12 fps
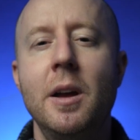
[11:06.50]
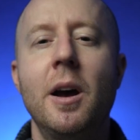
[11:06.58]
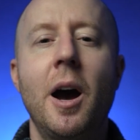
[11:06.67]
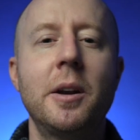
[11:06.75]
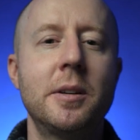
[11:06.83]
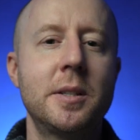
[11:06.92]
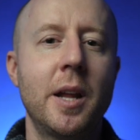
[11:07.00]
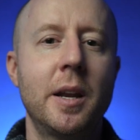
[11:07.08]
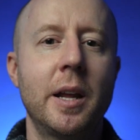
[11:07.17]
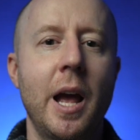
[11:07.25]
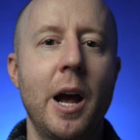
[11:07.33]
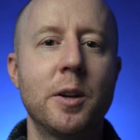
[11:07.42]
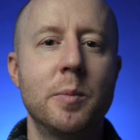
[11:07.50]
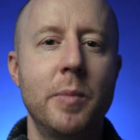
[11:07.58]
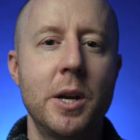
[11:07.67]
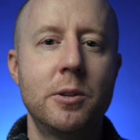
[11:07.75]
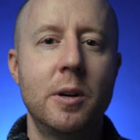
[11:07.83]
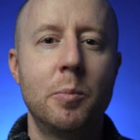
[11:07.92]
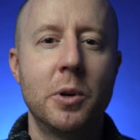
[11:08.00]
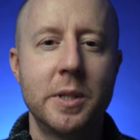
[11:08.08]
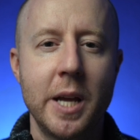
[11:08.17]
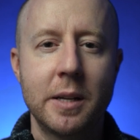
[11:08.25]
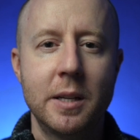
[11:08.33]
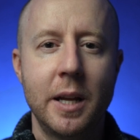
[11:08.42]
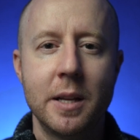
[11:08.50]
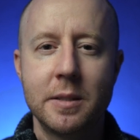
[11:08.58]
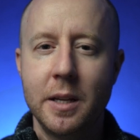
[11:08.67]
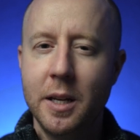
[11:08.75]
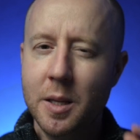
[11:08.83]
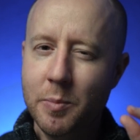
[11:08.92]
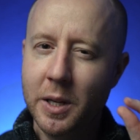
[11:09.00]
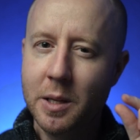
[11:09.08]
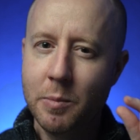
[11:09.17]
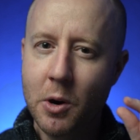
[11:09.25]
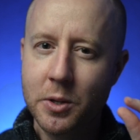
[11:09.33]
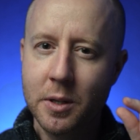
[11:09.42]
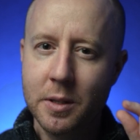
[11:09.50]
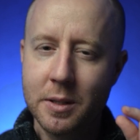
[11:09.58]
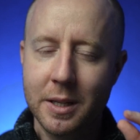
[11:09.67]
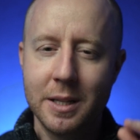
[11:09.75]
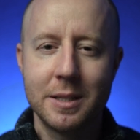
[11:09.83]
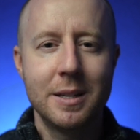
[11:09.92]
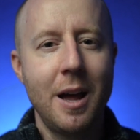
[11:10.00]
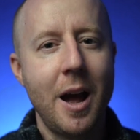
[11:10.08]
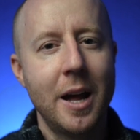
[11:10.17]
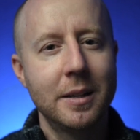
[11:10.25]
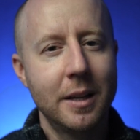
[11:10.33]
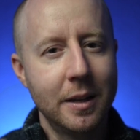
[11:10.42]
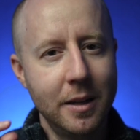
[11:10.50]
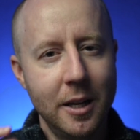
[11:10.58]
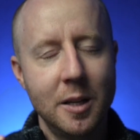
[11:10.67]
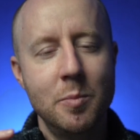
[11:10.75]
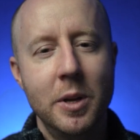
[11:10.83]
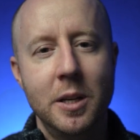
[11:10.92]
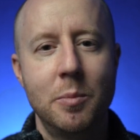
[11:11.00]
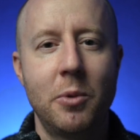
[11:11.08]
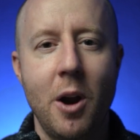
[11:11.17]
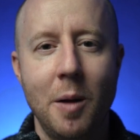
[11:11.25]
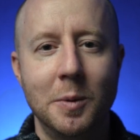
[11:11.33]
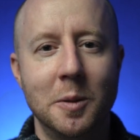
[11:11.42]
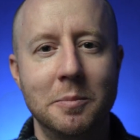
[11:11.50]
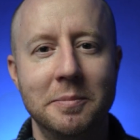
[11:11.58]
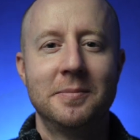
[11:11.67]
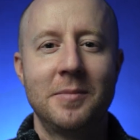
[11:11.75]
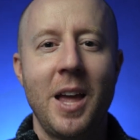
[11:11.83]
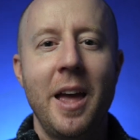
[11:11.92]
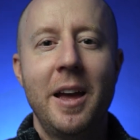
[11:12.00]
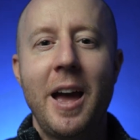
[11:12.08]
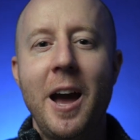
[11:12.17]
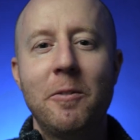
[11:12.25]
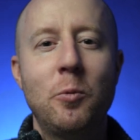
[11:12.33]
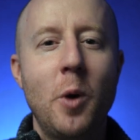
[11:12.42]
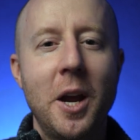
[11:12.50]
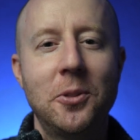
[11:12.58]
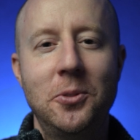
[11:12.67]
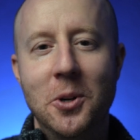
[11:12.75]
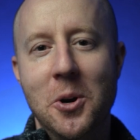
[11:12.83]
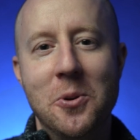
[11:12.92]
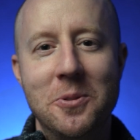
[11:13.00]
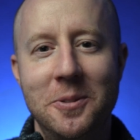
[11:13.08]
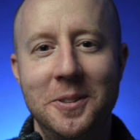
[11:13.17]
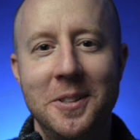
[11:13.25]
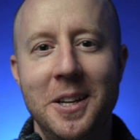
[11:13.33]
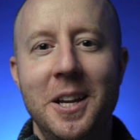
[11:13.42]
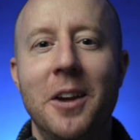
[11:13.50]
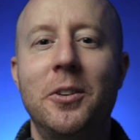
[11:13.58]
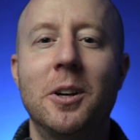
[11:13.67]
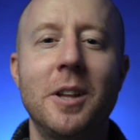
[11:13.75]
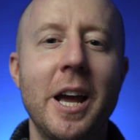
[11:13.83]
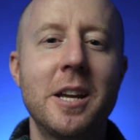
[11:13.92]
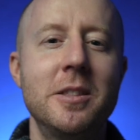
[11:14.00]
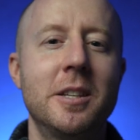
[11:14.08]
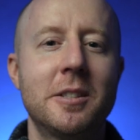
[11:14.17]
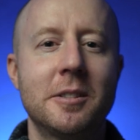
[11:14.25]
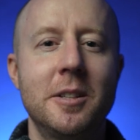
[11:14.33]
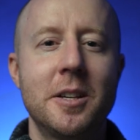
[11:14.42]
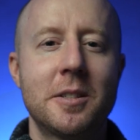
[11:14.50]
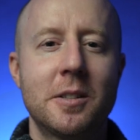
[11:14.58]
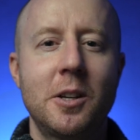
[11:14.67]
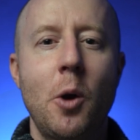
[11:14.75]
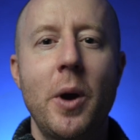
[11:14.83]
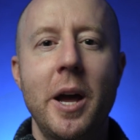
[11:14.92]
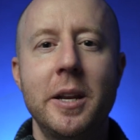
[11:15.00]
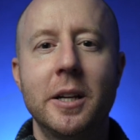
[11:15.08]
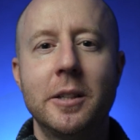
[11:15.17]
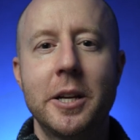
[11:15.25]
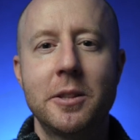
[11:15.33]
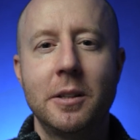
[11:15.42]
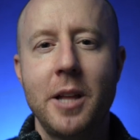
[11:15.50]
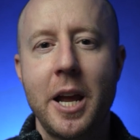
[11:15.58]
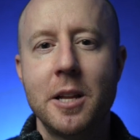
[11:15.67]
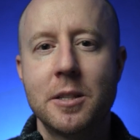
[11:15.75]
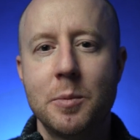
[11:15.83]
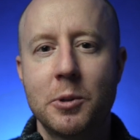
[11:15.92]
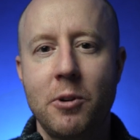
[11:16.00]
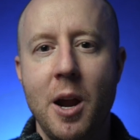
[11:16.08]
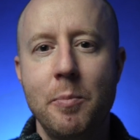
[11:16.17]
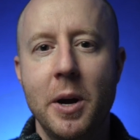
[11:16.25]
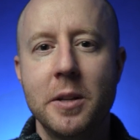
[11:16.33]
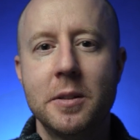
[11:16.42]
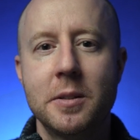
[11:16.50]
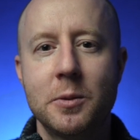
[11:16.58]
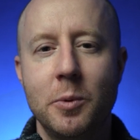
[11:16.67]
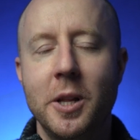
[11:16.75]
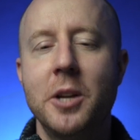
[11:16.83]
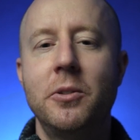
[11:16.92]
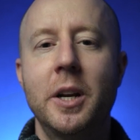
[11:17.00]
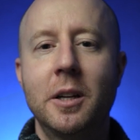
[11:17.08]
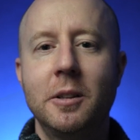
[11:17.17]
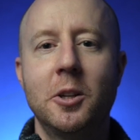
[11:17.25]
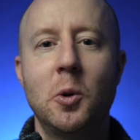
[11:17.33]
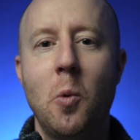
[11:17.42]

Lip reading: Understanding how to measure and protect against itty-bitty motions is not an itty-bitty problem. Halfway through. If you're liking this list, go ahead and click the like and subscribe buttons while I drink a little